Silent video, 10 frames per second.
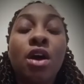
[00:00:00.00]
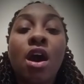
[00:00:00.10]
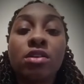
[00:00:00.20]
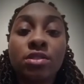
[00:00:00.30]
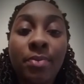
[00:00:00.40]

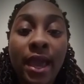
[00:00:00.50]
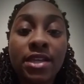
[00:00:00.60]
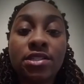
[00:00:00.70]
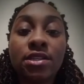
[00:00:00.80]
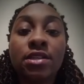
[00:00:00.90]
calls the
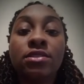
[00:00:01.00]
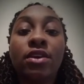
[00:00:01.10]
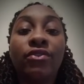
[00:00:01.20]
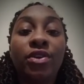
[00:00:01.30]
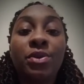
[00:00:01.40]
patient
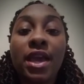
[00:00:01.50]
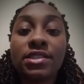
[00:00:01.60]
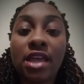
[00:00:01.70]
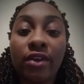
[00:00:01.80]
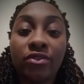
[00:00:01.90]
a few
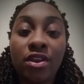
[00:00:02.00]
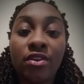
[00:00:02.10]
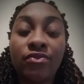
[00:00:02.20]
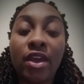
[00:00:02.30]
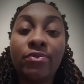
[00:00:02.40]
days
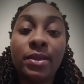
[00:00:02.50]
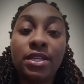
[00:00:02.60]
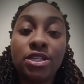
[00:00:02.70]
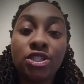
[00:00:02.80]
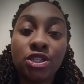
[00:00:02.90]
after they've
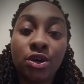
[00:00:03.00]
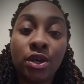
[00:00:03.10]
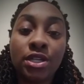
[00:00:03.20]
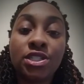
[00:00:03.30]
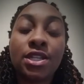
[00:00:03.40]
been
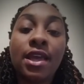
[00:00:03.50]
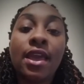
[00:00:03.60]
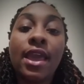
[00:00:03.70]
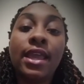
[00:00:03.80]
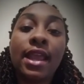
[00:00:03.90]
discharged
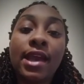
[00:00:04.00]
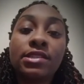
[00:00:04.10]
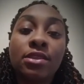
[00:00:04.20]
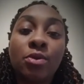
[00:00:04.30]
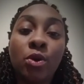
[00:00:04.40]
and
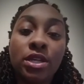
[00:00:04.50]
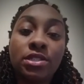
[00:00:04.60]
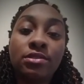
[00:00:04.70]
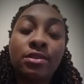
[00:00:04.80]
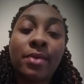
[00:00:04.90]
asks them
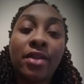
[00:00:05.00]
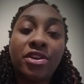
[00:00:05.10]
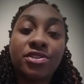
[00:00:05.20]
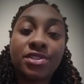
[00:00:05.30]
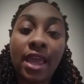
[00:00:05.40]
questions about
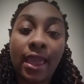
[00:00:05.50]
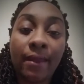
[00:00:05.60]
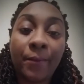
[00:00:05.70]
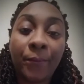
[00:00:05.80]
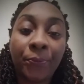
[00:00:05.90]
their
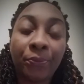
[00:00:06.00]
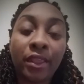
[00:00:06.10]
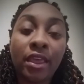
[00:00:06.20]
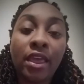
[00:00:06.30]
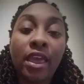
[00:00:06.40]
stay.
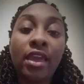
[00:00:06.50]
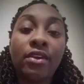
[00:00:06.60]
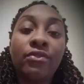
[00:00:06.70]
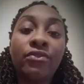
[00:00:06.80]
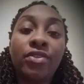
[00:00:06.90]

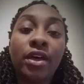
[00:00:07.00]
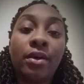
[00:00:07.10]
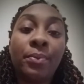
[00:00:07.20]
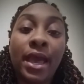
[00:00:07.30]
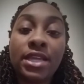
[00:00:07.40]
If
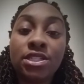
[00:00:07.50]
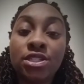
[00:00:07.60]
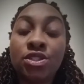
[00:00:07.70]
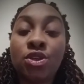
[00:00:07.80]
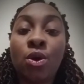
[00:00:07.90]
the
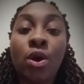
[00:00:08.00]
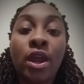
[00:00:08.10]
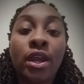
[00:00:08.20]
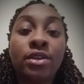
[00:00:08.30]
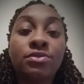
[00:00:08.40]
patients
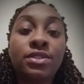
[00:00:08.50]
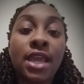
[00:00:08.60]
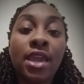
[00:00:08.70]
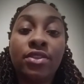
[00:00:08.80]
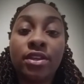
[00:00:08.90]
are
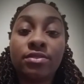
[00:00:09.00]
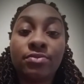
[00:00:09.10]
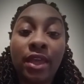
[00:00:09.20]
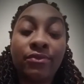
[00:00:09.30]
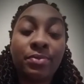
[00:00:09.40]
saying
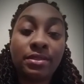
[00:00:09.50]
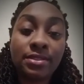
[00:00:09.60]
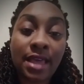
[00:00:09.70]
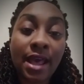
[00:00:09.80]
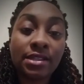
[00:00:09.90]
they've been
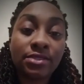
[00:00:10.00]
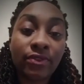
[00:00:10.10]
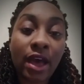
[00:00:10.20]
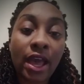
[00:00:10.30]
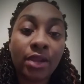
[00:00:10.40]

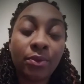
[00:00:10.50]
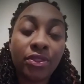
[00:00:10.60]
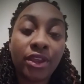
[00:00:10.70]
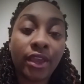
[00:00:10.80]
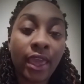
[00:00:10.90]
satisfied
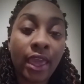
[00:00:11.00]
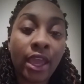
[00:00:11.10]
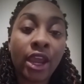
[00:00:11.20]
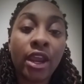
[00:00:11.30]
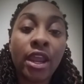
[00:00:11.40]
with their
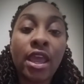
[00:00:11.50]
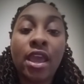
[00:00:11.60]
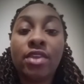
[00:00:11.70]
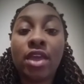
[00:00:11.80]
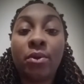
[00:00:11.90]
care
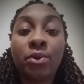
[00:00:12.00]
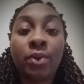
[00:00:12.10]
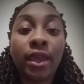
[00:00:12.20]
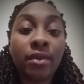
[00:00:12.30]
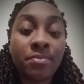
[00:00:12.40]
and they would
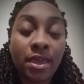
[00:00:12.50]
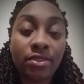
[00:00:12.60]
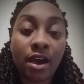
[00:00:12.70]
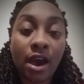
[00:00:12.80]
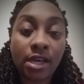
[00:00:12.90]

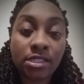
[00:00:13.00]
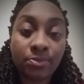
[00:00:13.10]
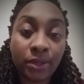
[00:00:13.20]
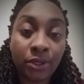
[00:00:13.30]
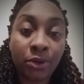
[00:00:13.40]
recommend the
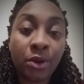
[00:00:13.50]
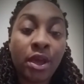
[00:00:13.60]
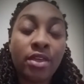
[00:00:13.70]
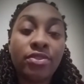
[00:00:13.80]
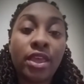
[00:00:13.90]
hospital,
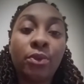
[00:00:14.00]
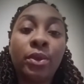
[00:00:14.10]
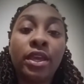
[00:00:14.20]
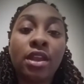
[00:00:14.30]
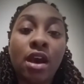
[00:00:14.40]
then
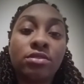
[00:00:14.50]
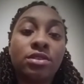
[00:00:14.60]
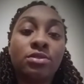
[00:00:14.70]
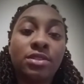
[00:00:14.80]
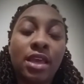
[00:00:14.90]
we can
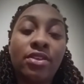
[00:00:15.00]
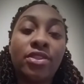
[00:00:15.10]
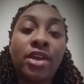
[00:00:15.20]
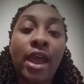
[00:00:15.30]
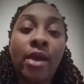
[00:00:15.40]
also say
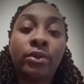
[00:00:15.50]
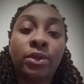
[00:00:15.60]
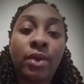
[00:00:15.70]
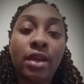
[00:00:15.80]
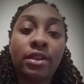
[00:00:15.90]
that the
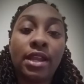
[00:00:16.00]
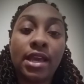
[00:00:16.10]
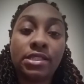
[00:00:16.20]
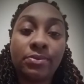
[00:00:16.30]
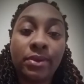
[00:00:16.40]
hourly rounding
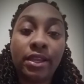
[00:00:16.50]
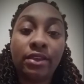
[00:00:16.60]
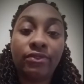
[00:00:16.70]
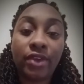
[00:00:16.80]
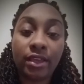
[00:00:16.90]
has been
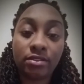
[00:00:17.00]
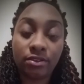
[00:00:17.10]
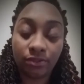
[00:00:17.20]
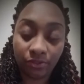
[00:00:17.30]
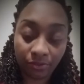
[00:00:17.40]

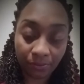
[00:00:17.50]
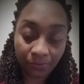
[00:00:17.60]
effective.